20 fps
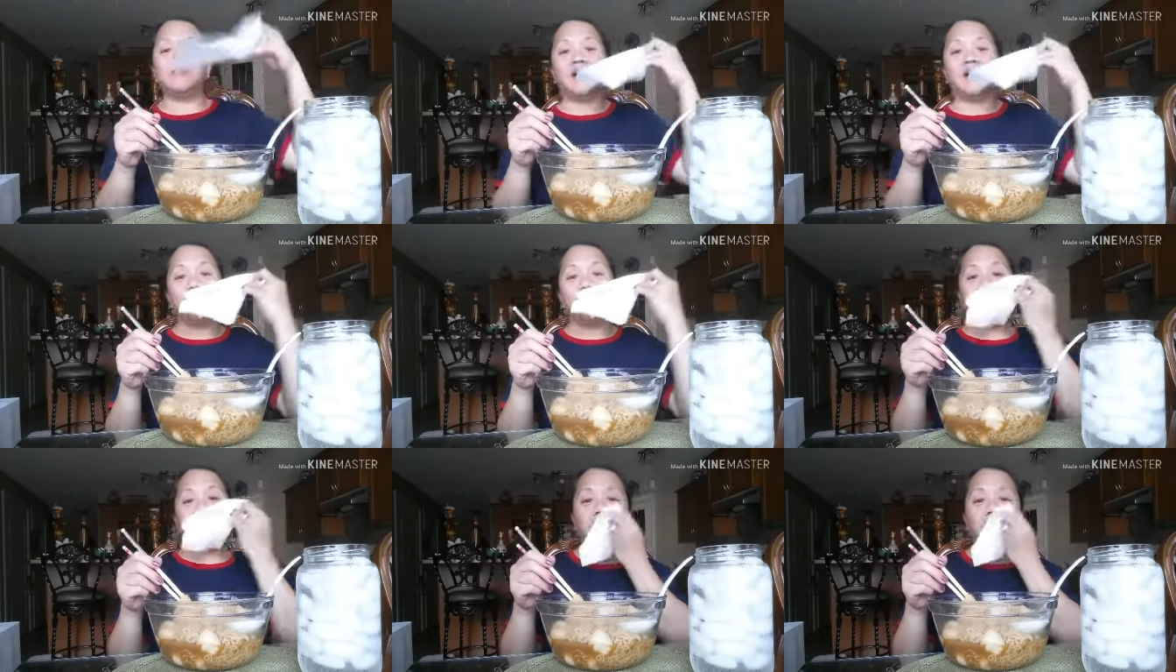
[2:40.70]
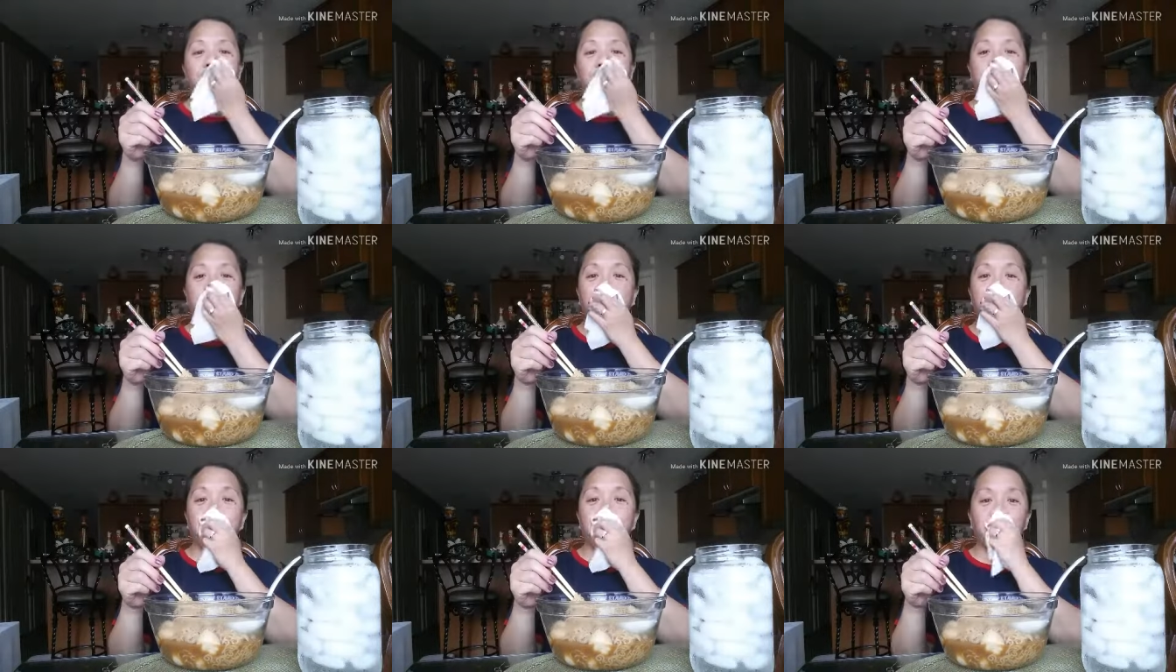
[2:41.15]
you guys
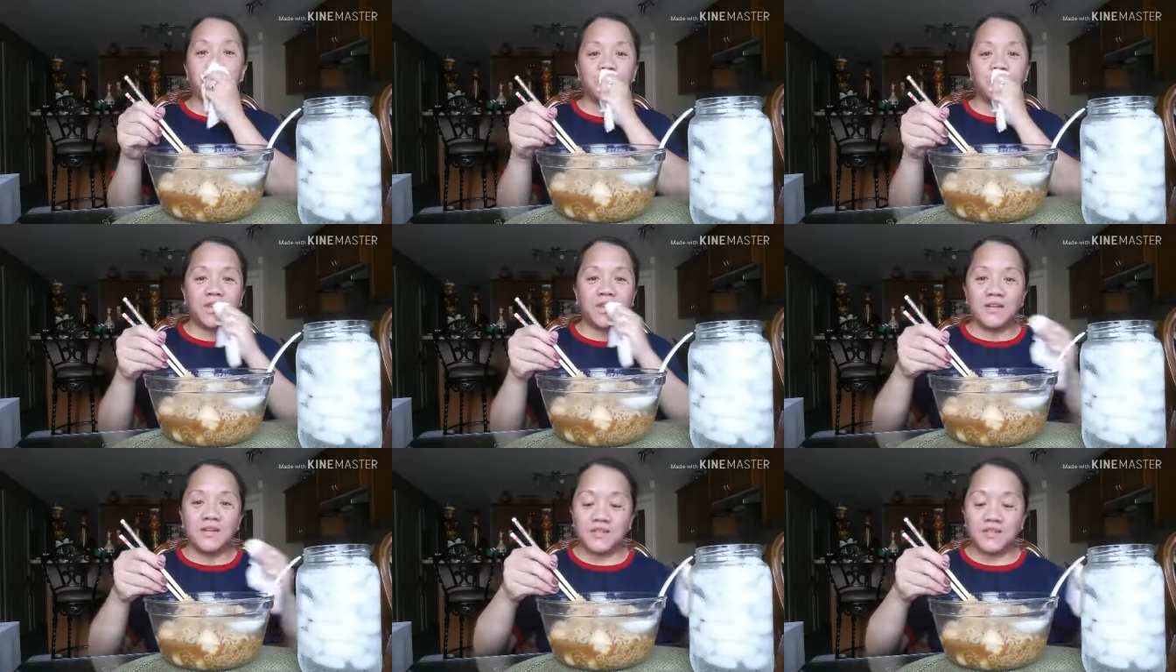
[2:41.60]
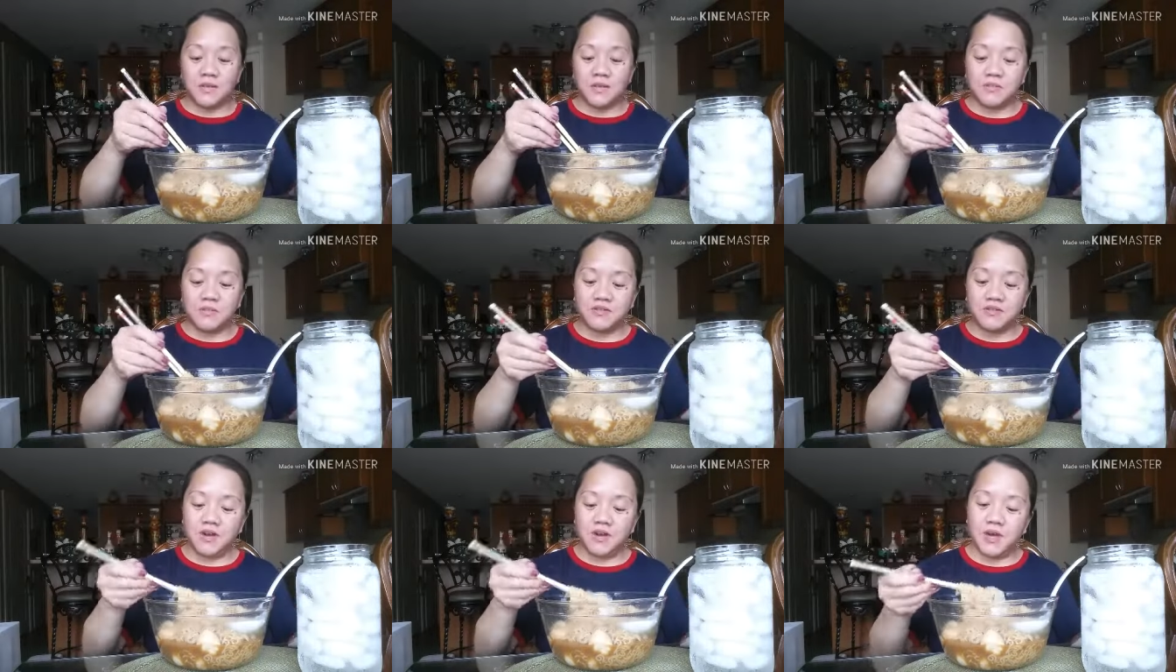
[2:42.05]
for
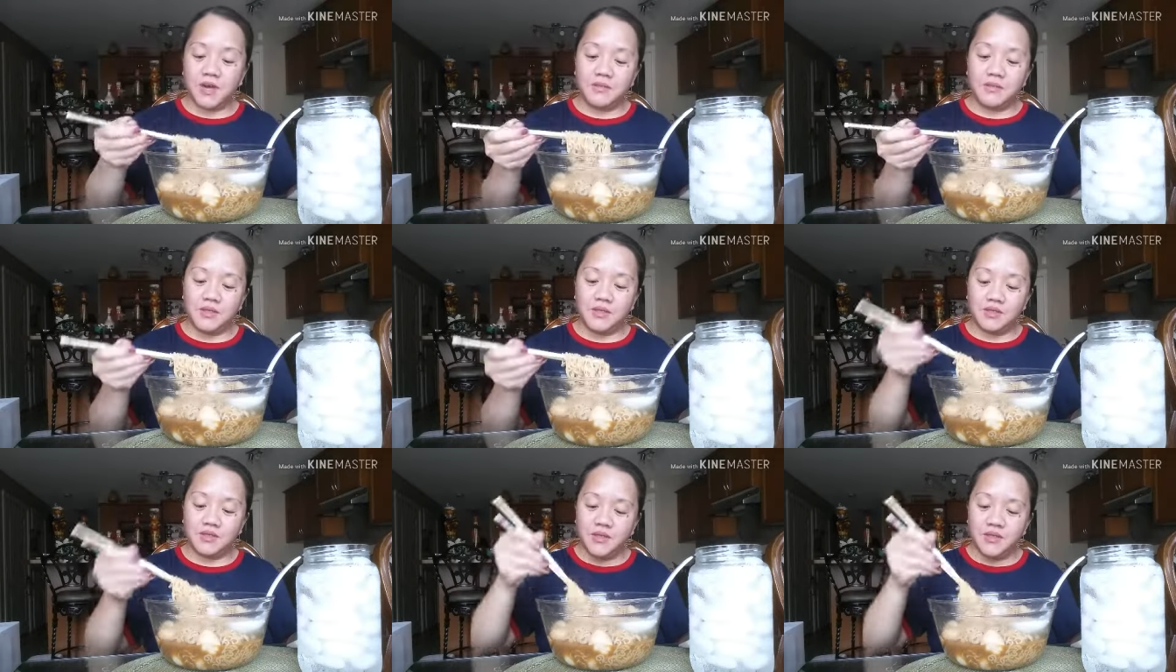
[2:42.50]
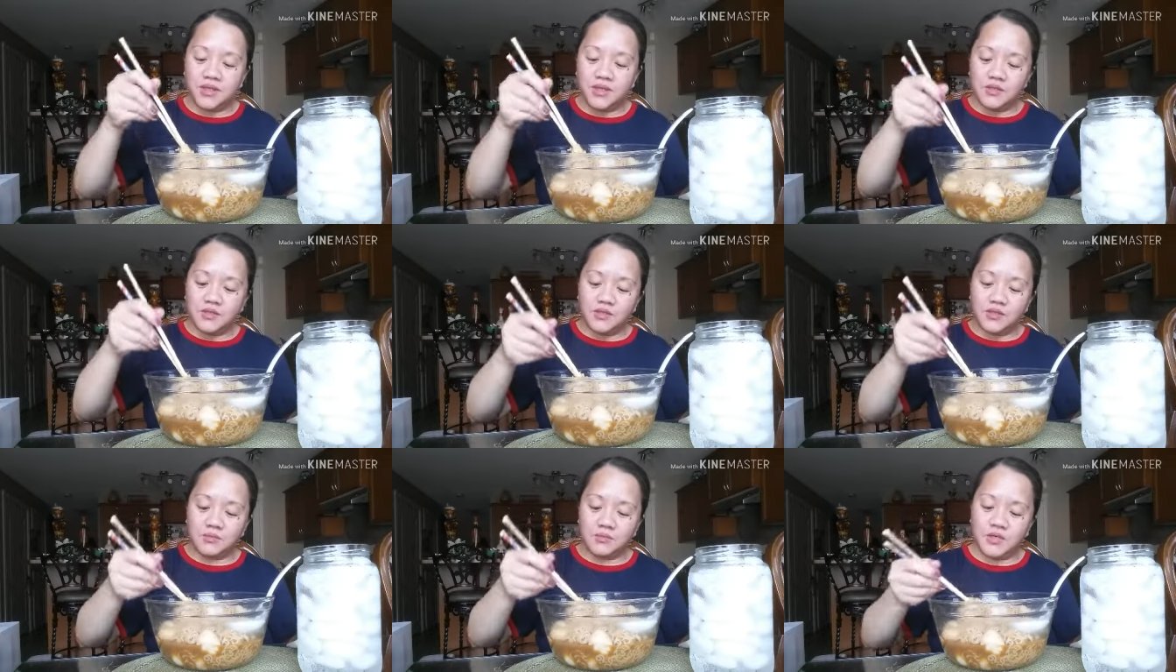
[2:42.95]
subscribing
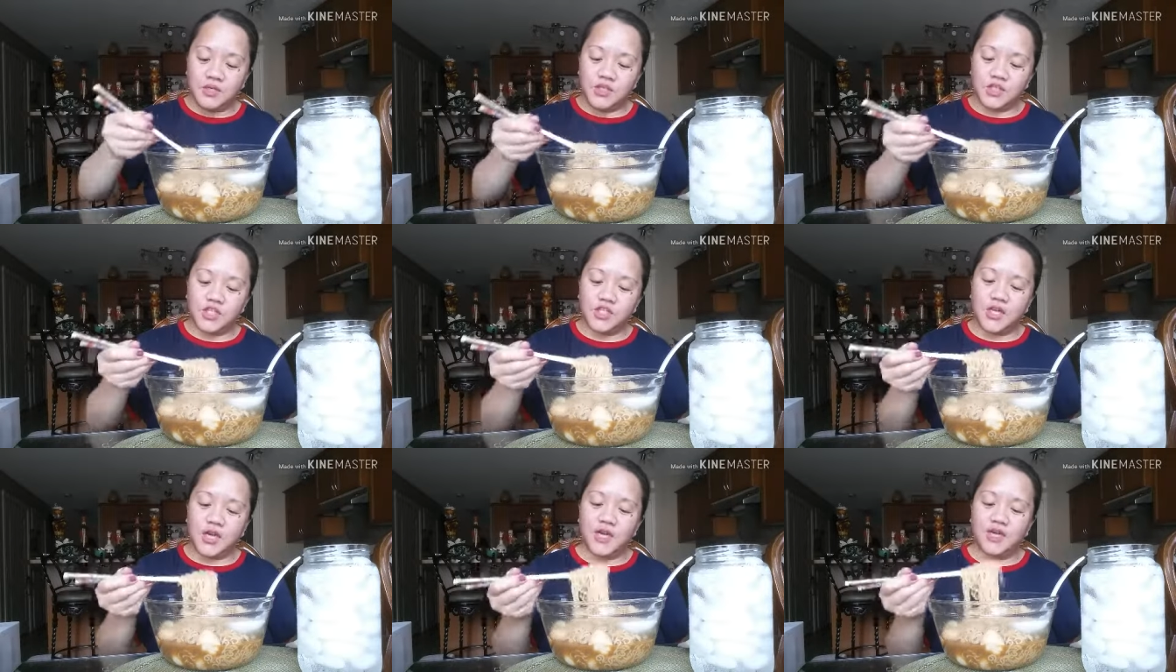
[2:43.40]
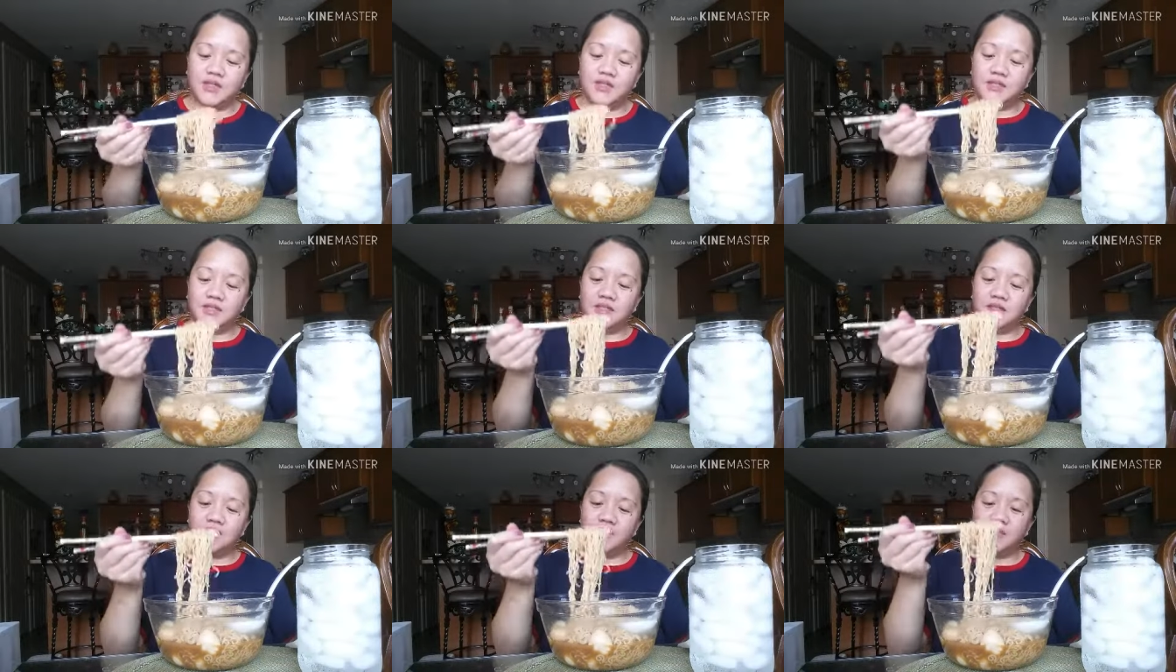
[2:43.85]
to my
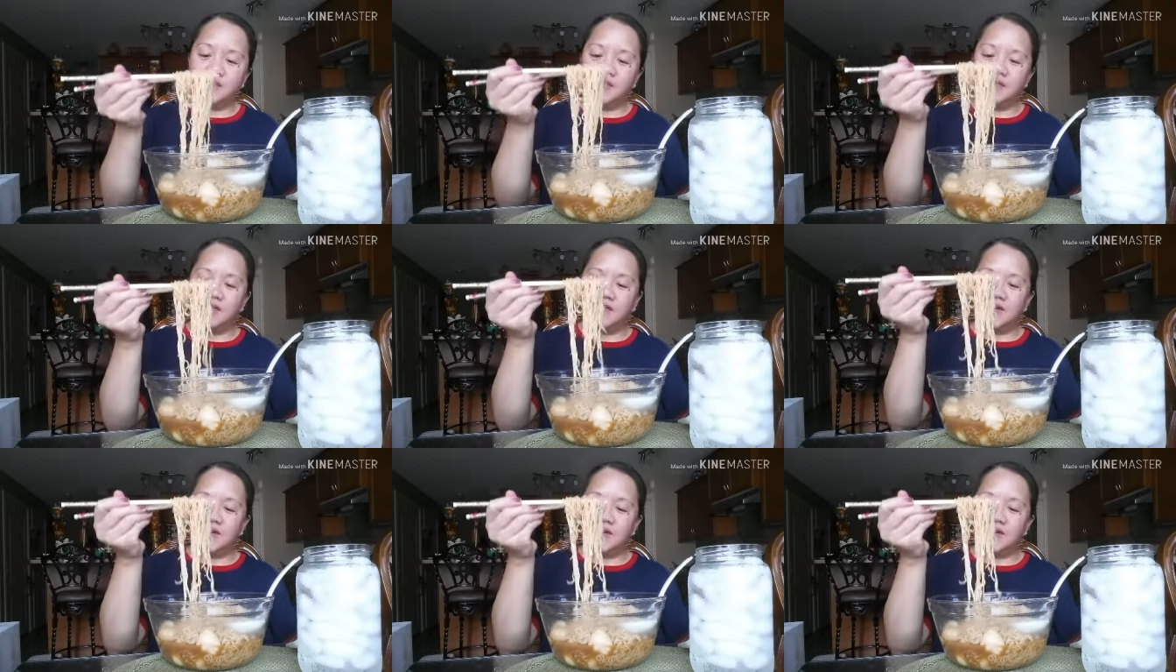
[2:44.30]
channel.